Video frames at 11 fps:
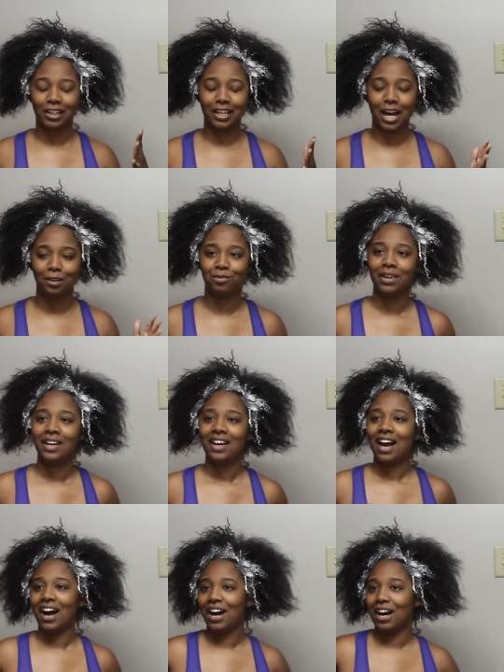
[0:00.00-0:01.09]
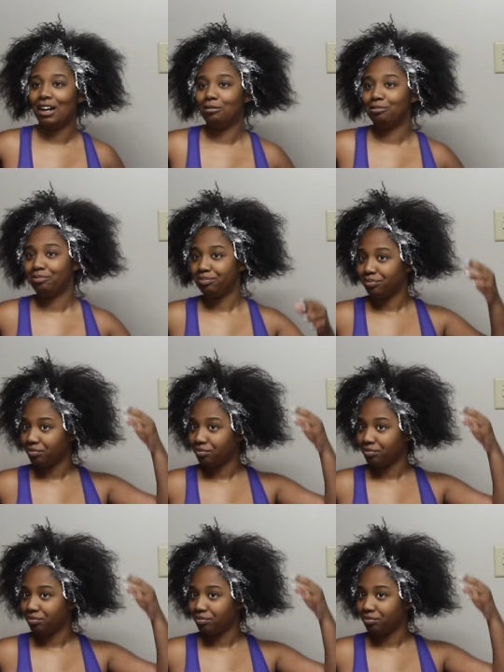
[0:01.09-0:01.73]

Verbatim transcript: yeah um